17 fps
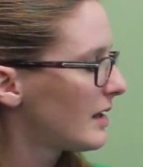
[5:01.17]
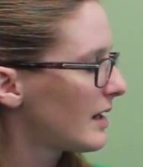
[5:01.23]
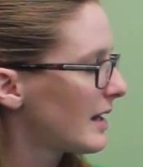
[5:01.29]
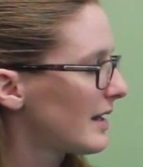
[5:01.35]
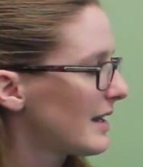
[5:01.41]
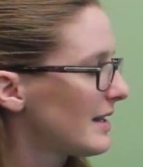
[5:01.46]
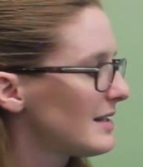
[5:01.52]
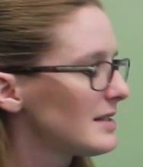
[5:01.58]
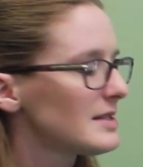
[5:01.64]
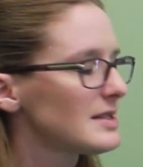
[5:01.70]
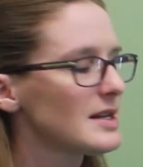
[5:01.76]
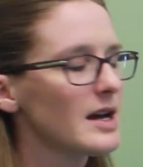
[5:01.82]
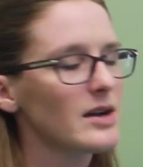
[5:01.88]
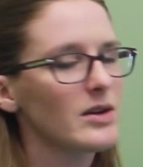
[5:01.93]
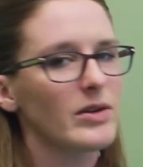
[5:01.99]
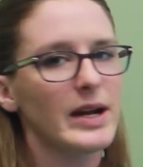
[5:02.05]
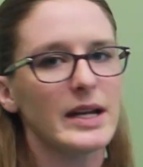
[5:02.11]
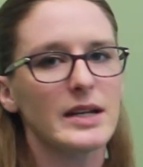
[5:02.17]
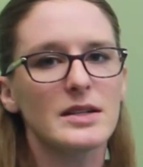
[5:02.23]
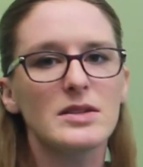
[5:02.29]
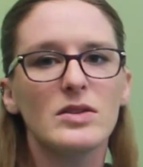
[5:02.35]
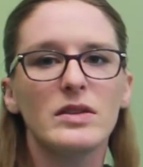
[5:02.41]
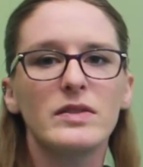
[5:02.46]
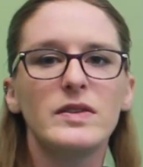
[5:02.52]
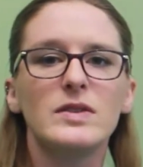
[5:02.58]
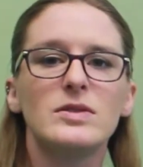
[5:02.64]
And it's not great.
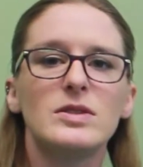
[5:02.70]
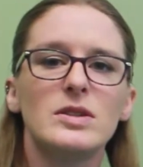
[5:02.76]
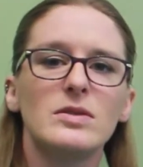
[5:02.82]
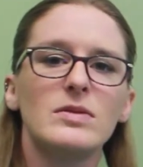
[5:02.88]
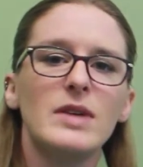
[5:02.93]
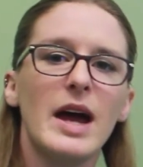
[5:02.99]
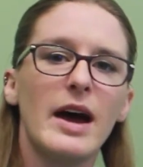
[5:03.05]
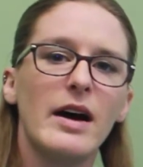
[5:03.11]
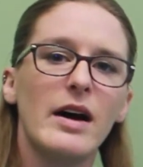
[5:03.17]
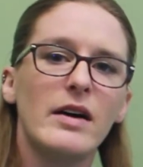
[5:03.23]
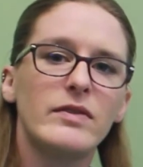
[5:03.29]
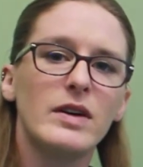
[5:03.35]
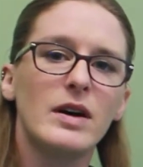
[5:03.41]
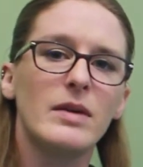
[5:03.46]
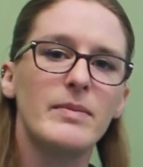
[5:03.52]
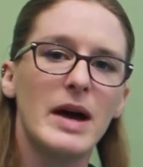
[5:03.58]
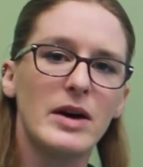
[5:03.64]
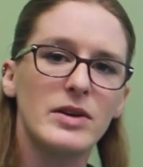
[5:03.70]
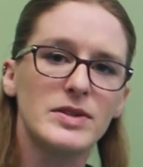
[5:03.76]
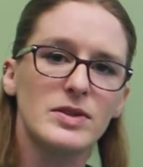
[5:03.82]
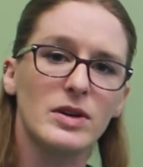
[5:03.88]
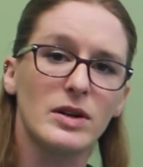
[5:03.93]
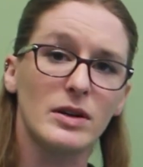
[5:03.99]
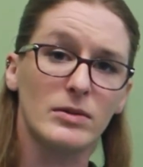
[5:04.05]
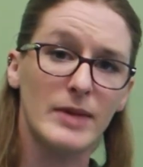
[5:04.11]
So if you do have a mouse or a